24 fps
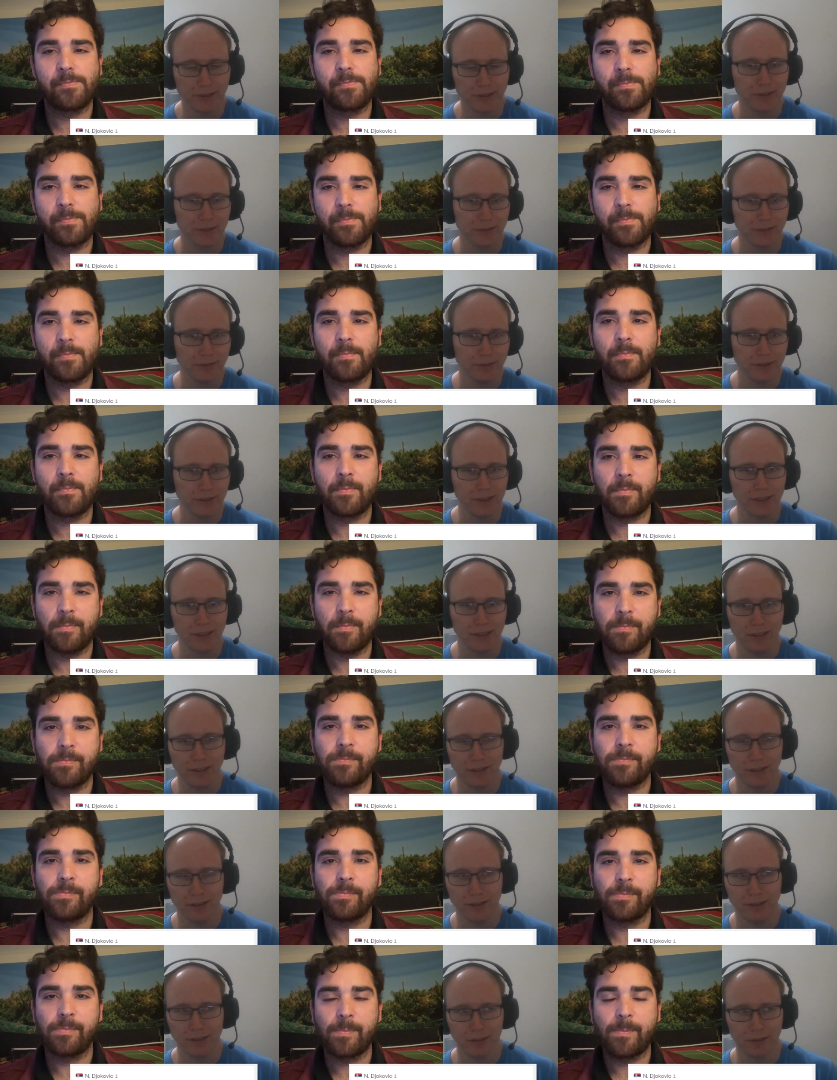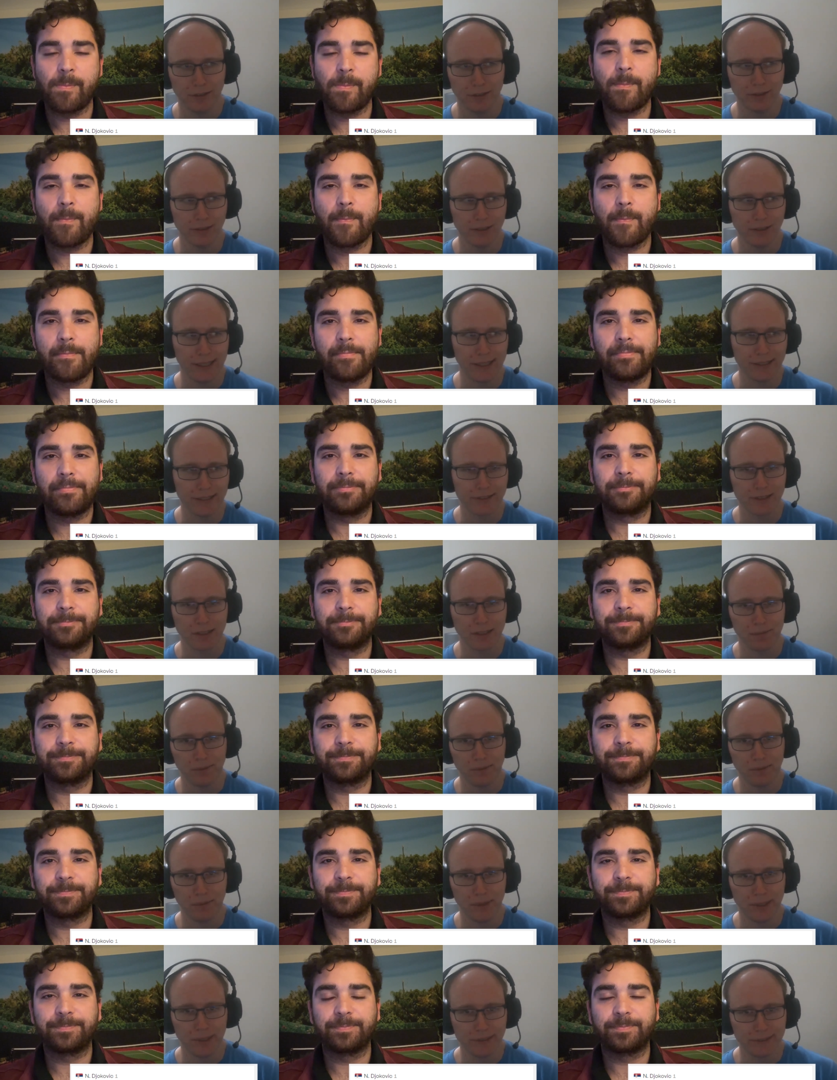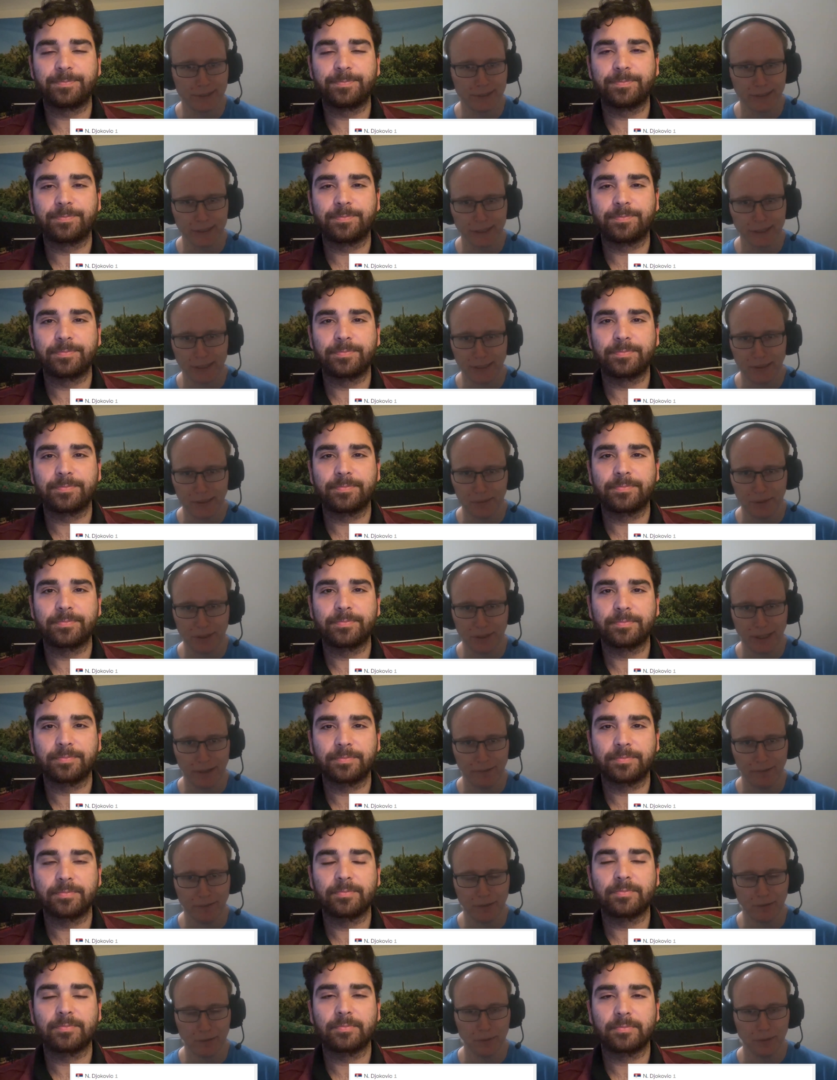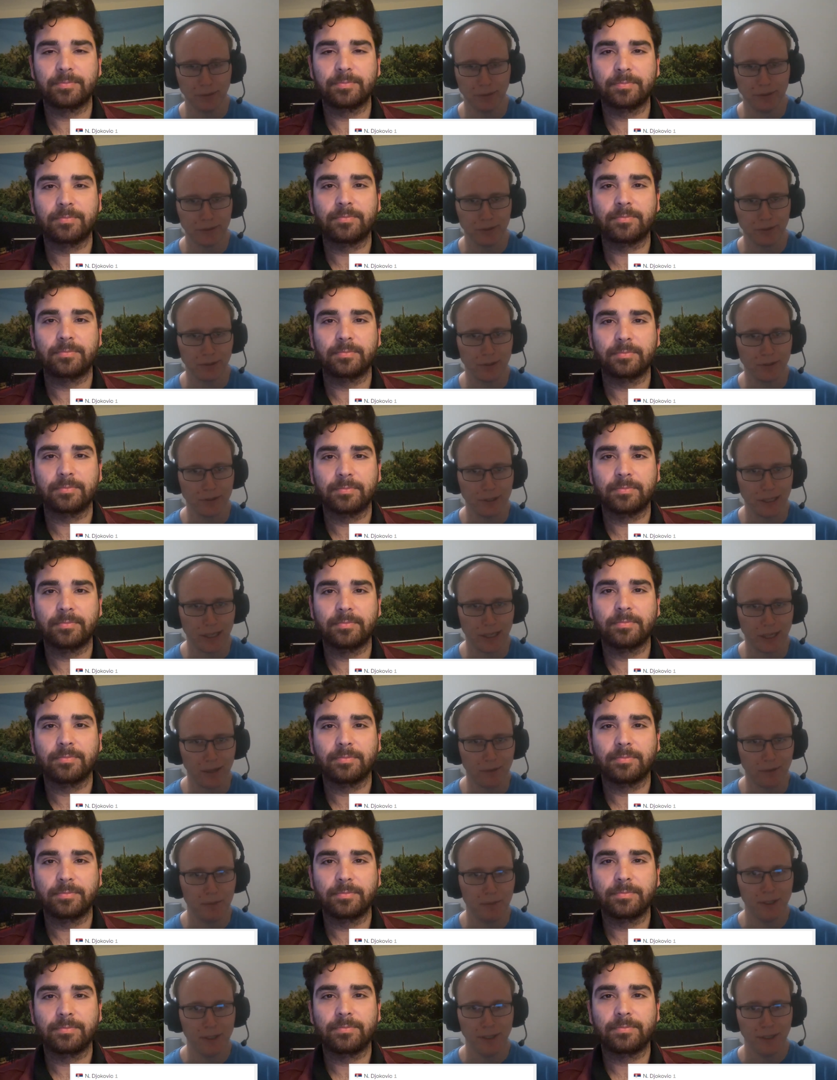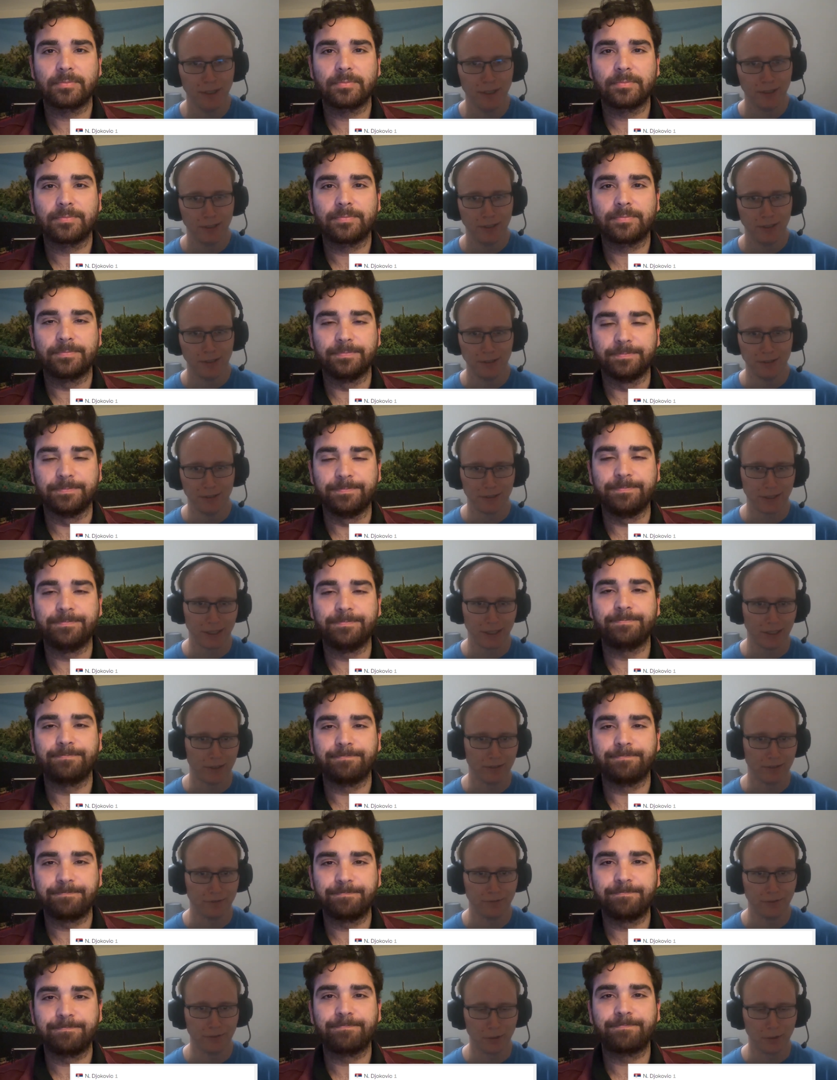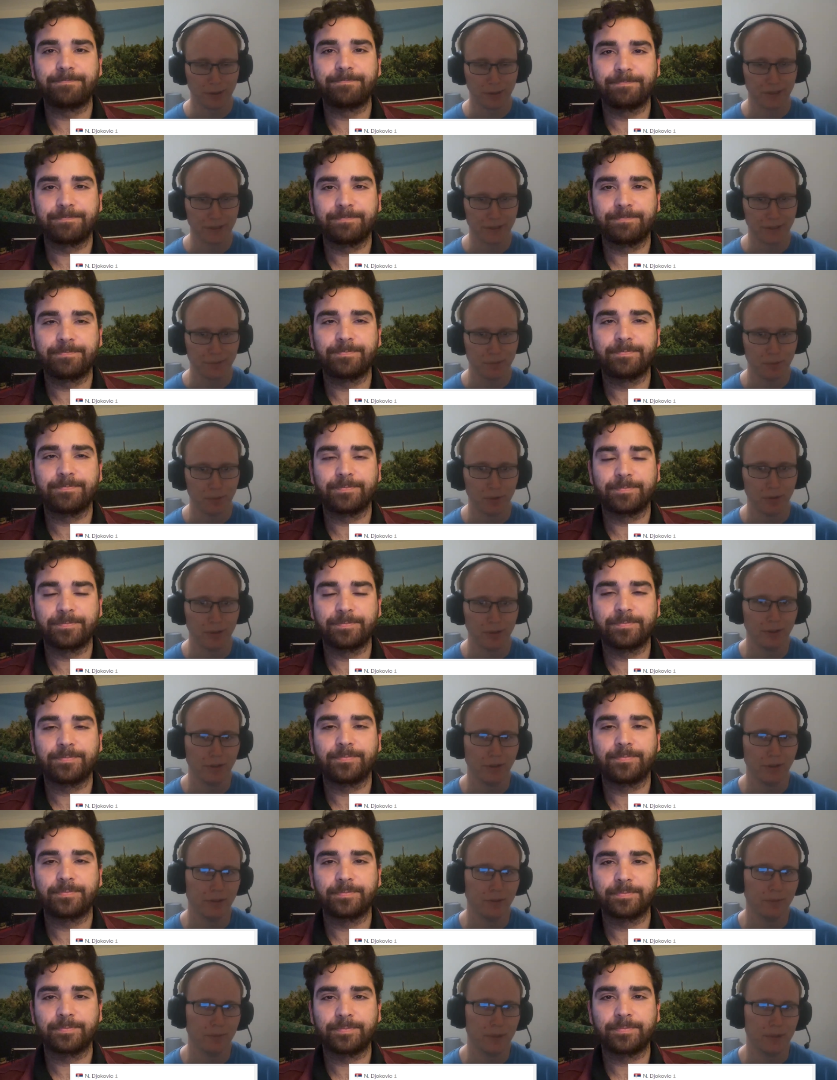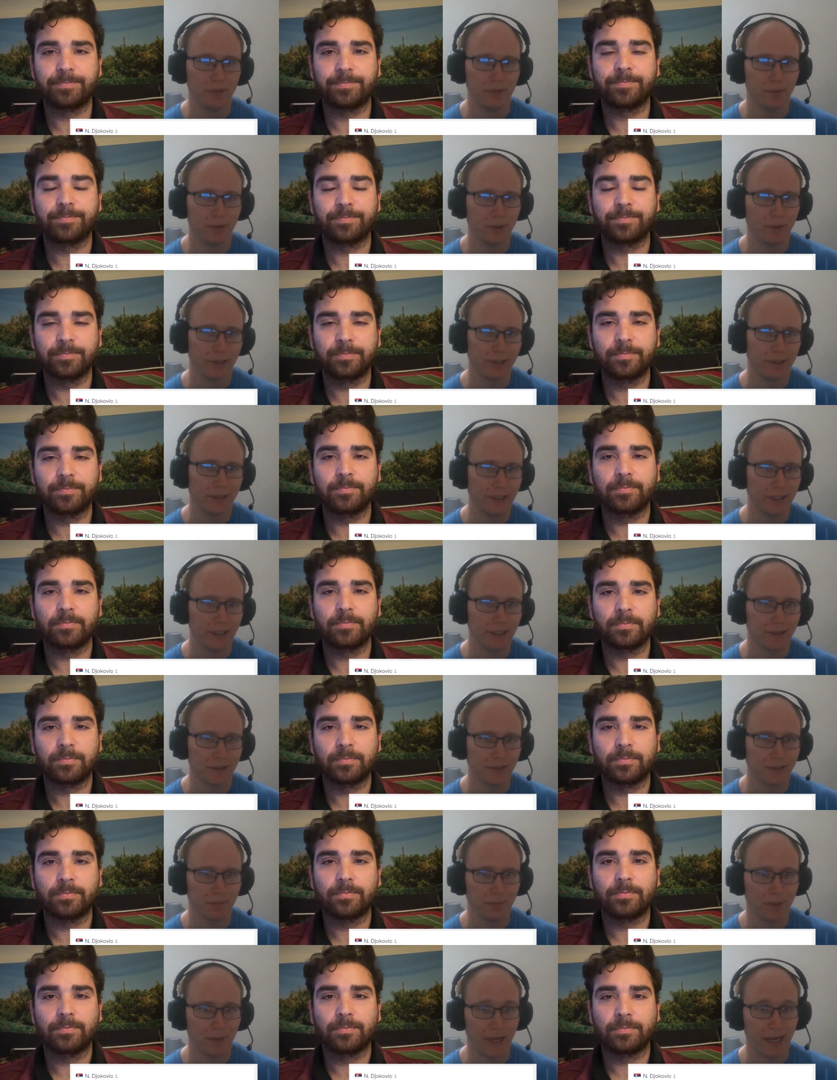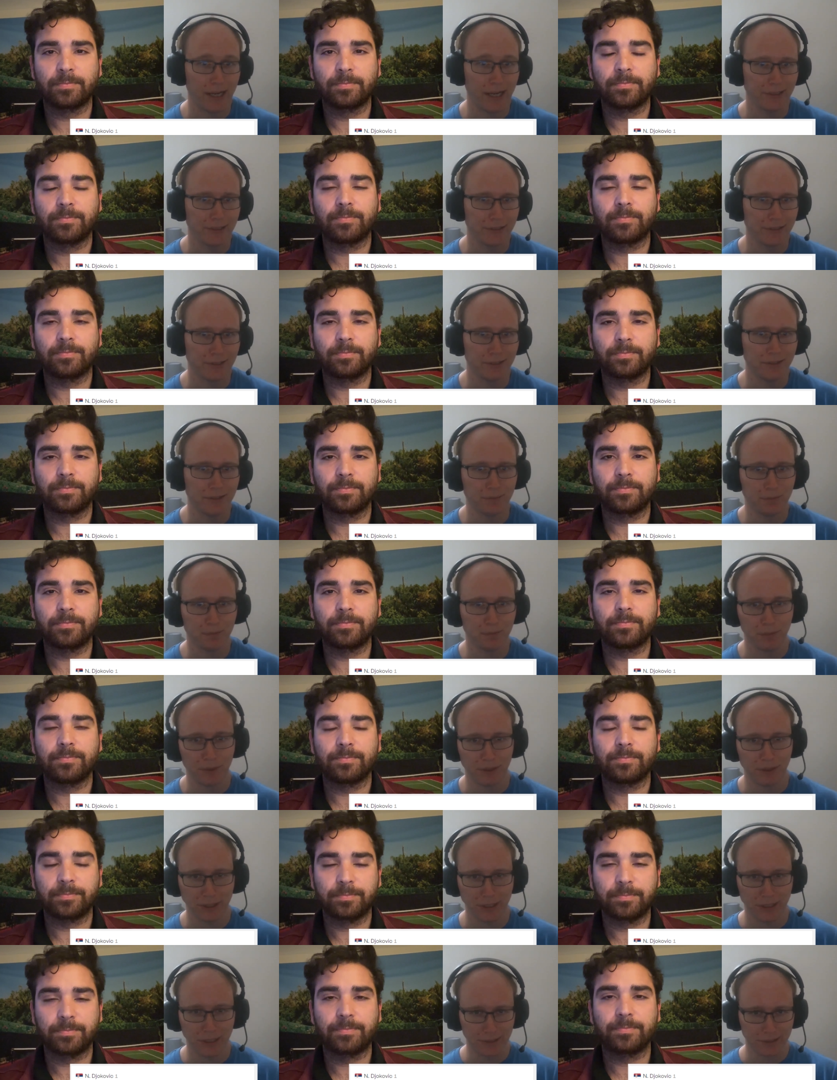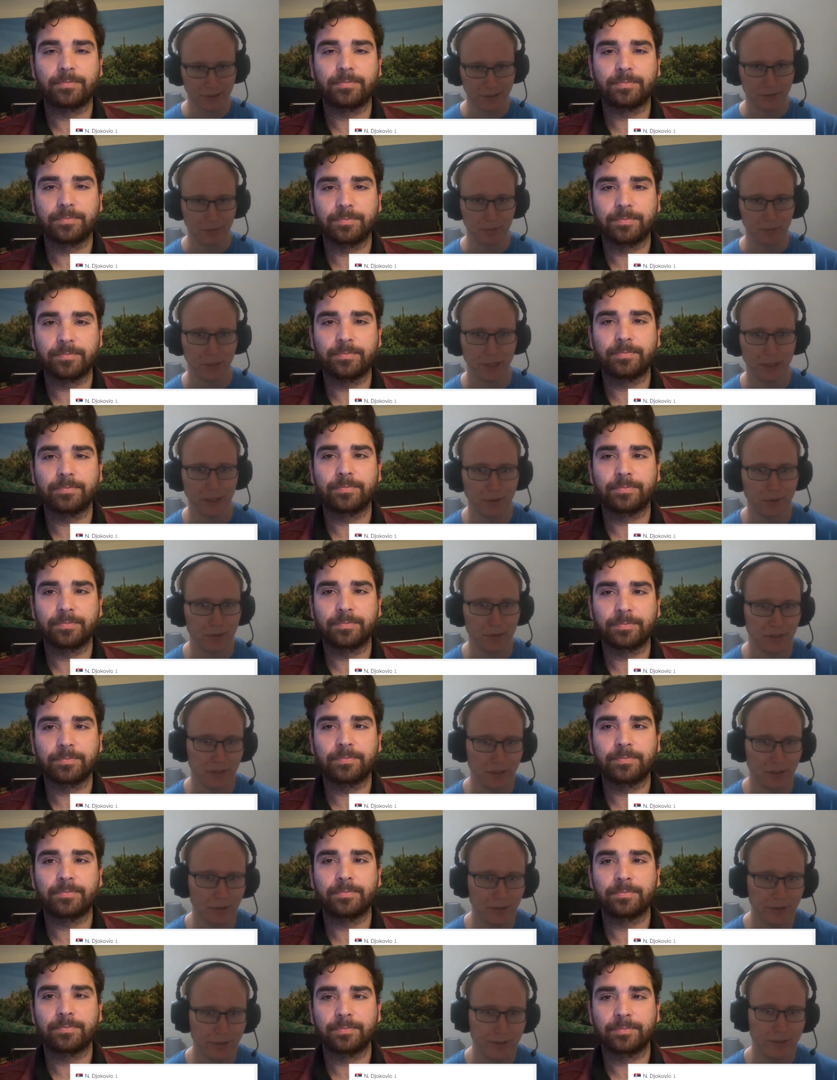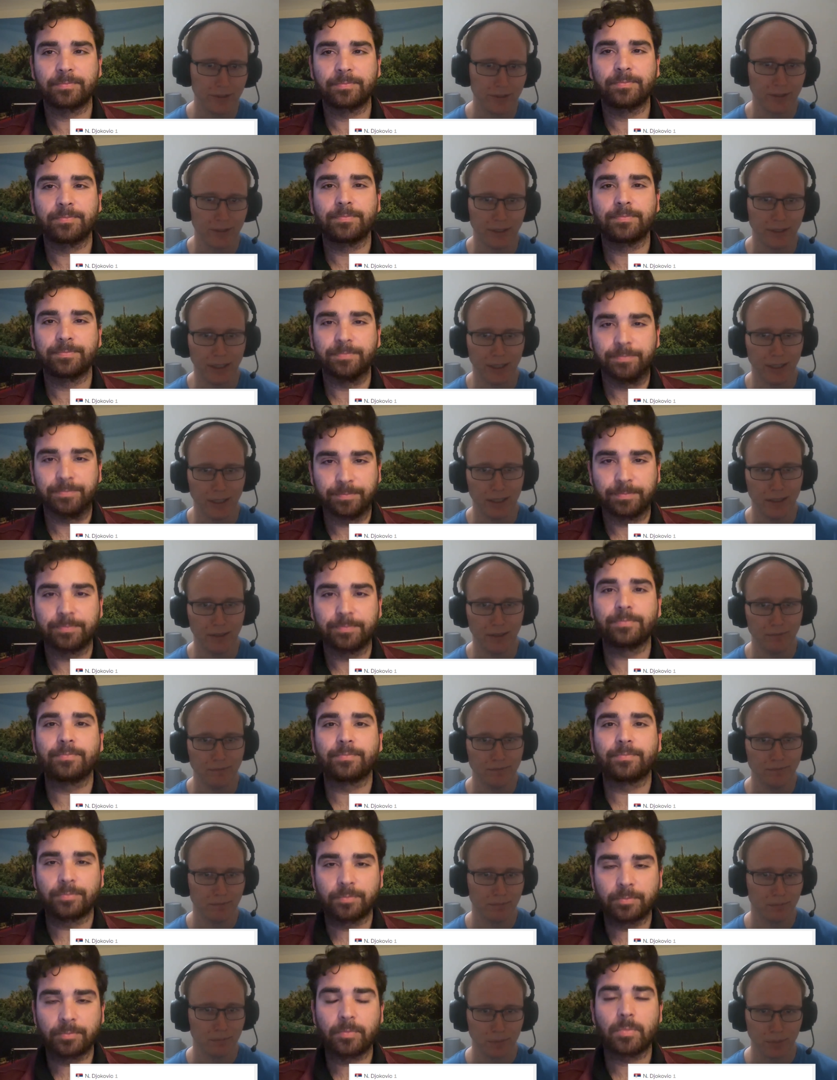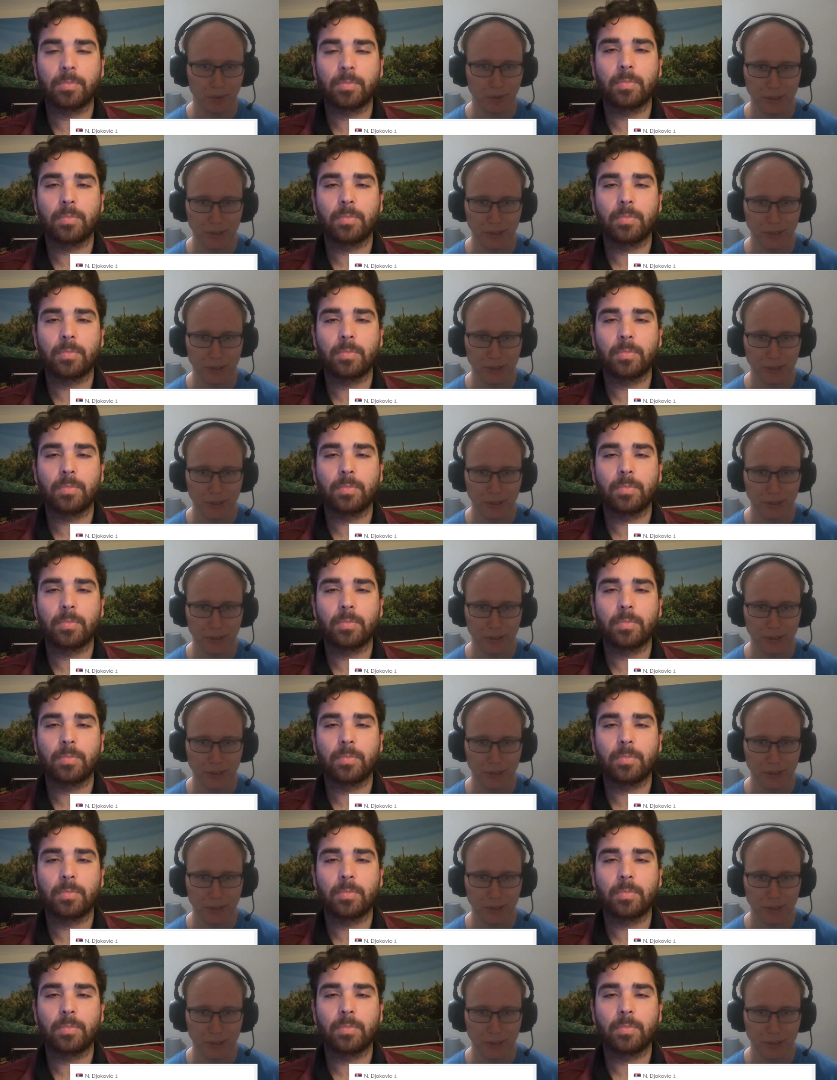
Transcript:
Speaker 1: relatively, you know, in the last couple months, I think he's been having a really strong game. Mm-hmm. He's kind of focused more a little bit more than he has in the past, and he's been getting some better results. Um,